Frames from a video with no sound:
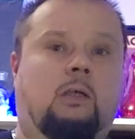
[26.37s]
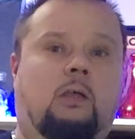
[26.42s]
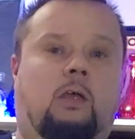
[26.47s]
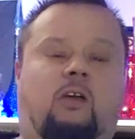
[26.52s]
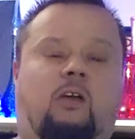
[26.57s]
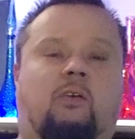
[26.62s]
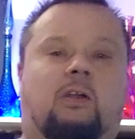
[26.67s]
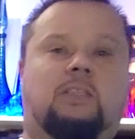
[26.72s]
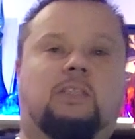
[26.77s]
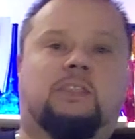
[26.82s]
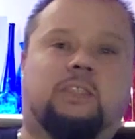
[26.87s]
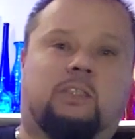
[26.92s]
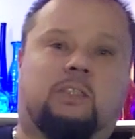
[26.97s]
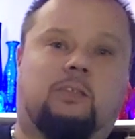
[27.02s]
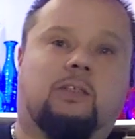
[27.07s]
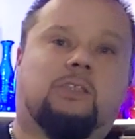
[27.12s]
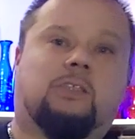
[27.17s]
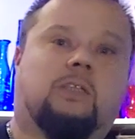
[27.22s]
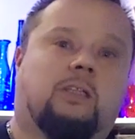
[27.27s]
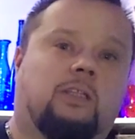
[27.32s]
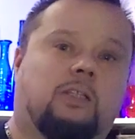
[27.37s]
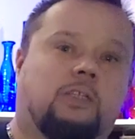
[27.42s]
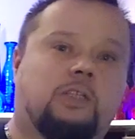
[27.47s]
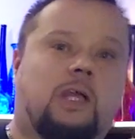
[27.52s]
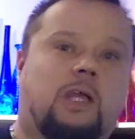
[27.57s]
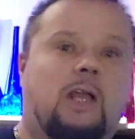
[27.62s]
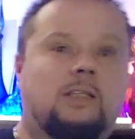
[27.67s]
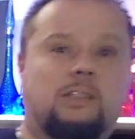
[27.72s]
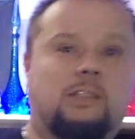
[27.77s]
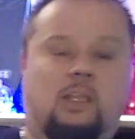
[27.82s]
of our series on the
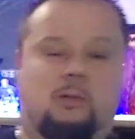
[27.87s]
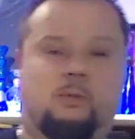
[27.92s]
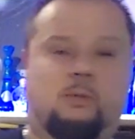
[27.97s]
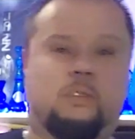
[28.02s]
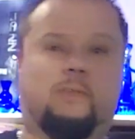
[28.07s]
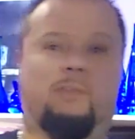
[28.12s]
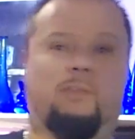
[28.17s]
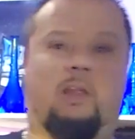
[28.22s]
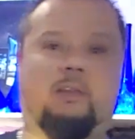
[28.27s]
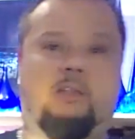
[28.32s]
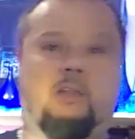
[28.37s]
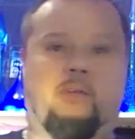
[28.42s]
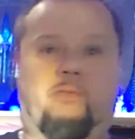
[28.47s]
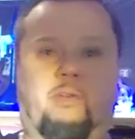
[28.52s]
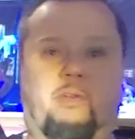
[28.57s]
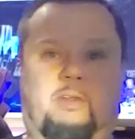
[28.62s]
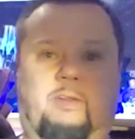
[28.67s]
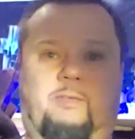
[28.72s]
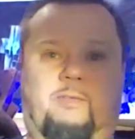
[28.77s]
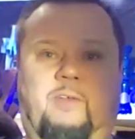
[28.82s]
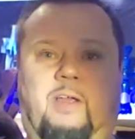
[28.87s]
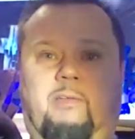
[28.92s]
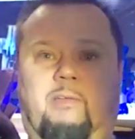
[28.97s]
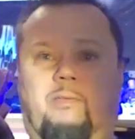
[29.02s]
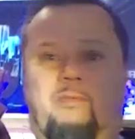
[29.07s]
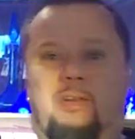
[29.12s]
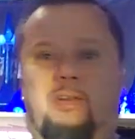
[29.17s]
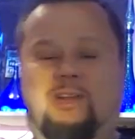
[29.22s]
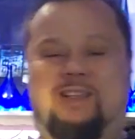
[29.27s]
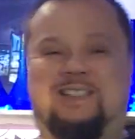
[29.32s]
jazz labels of nineteen fifty-five
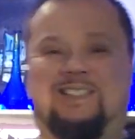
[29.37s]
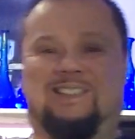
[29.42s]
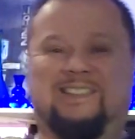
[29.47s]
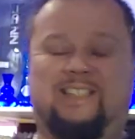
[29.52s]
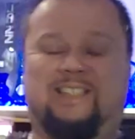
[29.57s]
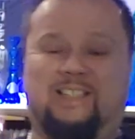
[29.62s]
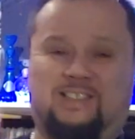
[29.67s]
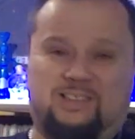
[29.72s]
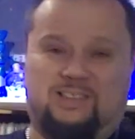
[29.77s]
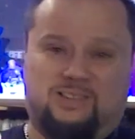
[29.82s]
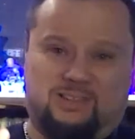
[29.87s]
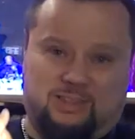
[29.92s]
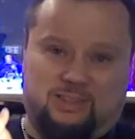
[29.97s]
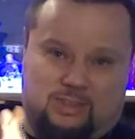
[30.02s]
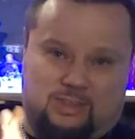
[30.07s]
and fifty-six.